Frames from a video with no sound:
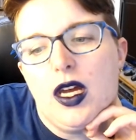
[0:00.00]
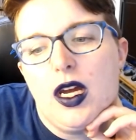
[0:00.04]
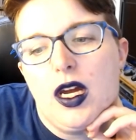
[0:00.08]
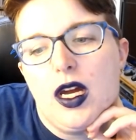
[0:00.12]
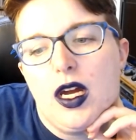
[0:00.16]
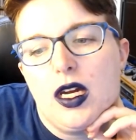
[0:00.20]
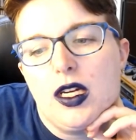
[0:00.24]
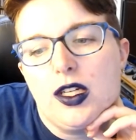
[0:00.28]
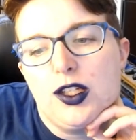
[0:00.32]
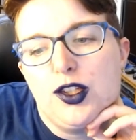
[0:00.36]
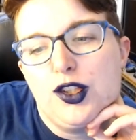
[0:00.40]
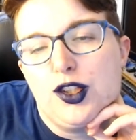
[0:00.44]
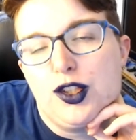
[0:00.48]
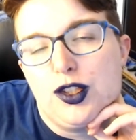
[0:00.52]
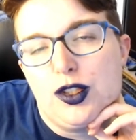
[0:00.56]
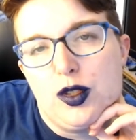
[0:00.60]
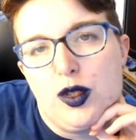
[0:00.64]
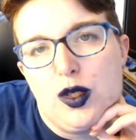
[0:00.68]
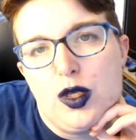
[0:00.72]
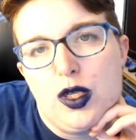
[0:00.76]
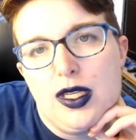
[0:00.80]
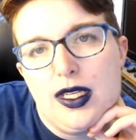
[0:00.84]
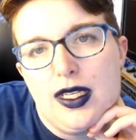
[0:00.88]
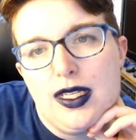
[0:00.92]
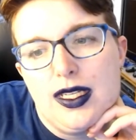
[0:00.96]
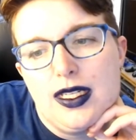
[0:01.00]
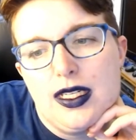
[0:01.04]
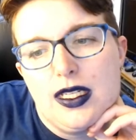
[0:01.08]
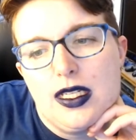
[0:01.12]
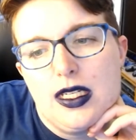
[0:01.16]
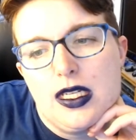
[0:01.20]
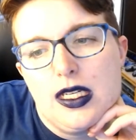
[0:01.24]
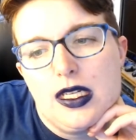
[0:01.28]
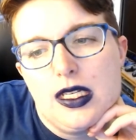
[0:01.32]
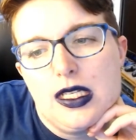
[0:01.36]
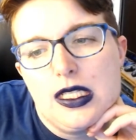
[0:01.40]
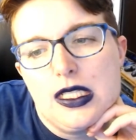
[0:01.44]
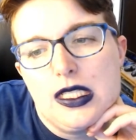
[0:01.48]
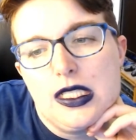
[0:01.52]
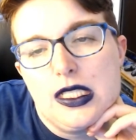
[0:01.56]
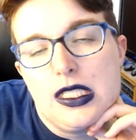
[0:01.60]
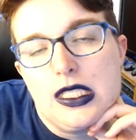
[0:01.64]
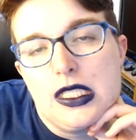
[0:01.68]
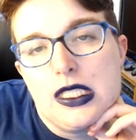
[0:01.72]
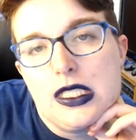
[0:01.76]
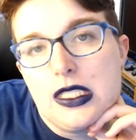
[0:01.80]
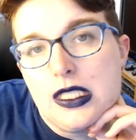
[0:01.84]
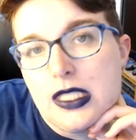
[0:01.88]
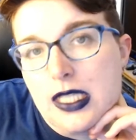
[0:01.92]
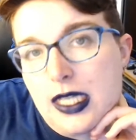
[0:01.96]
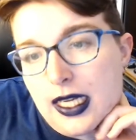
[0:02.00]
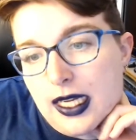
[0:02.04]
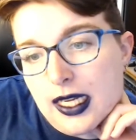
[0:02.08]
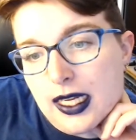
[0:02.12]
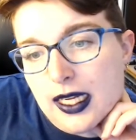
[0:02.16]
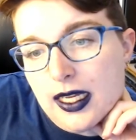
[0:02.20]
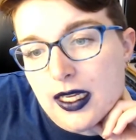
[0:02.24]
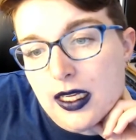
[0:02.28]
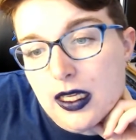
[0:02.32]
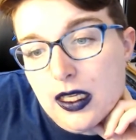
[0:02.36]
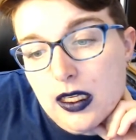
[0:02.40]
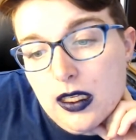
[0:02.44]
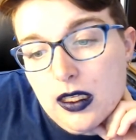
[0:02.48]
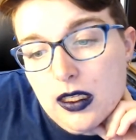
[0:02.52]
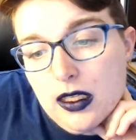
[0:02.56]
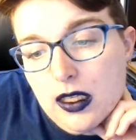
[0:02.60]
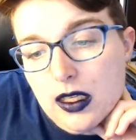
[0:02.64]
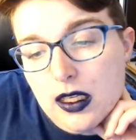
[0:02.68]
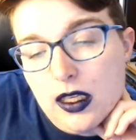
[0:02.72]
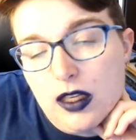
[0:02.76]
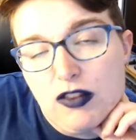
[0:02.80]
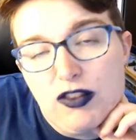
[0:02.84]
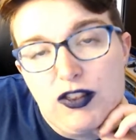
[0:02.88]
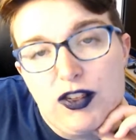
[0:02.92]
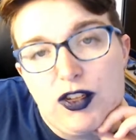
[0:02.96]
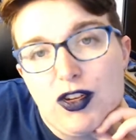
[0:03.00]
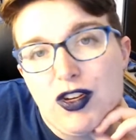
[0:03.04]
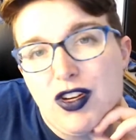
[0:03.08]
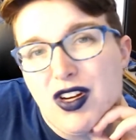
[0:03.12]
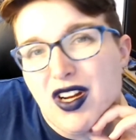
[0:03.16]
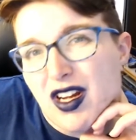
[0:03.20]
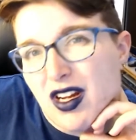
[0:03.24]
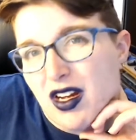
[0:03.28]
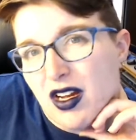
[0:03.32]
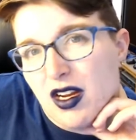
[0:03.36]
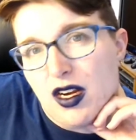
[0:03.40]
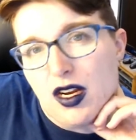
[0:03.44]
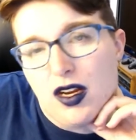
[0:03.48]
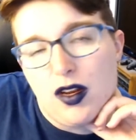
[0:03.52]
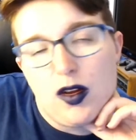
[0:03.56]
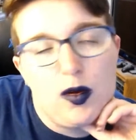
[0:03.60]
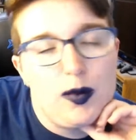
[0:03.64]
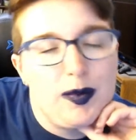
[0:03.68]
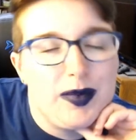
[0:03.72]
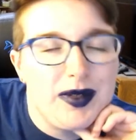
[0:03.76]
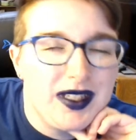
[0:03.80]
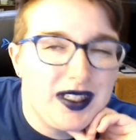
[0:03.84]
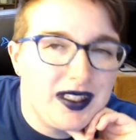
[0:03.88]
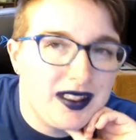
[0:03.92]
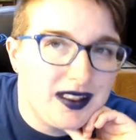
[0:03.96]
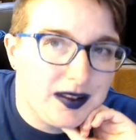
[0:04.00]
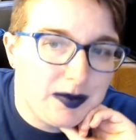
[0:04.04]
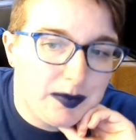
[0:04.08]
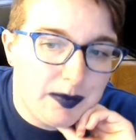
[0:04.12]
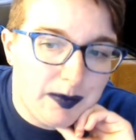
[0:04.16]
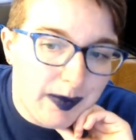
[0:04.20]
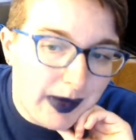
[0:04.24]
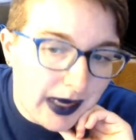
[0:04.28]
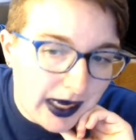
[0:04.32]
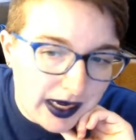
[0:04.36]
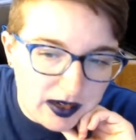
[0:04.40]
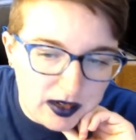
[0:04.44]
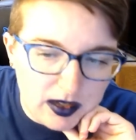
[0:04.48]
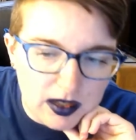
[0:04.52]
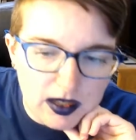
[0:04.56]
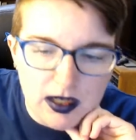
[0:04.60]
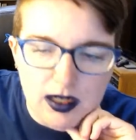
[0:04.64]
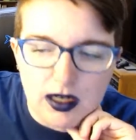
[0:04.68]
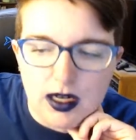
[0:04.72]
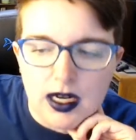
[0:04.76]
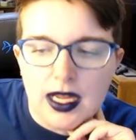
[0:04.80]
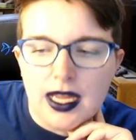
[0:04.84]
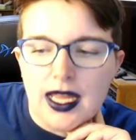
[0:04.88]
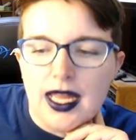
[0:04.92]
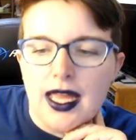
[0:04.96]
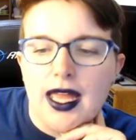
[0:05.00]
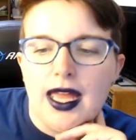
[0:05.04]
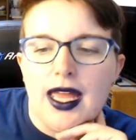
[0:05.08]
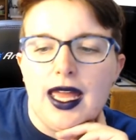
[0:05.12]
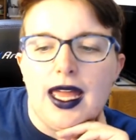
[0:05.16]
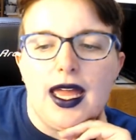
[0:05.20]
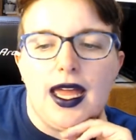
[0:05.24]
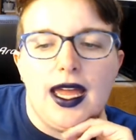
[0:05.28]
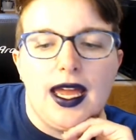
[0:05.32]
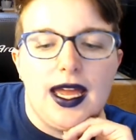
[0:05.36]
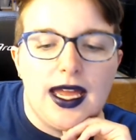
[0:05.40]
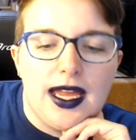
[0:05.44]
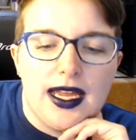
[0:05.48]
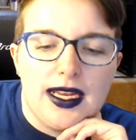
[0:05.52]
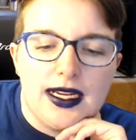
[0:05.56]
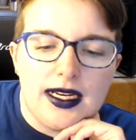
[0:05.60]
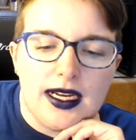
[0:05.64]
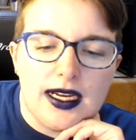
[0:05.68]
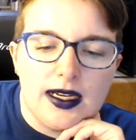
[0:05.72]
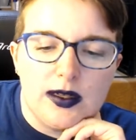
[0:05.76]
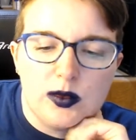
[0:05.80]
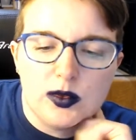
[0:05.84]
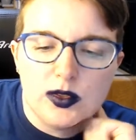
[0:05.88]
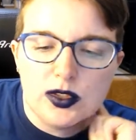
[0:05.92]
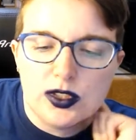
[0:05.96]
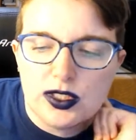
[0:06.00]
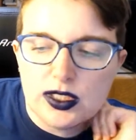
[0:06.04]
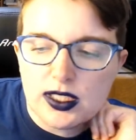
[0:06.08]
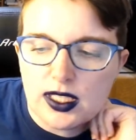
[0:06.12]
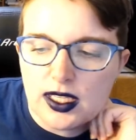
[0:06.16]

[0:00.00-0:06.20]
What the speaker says: a good day. If you're not, I hope it gets better. And I will see